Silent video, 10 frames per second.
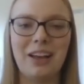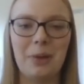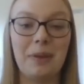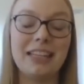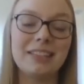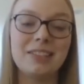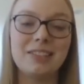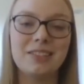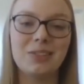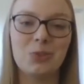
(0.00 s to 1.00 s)
and
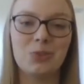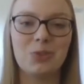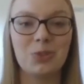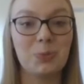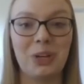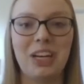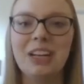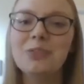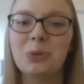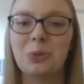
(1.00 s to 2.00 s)
it's spring
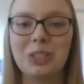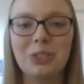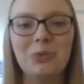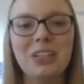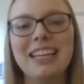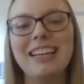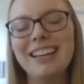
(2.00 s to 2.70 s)
of 2020,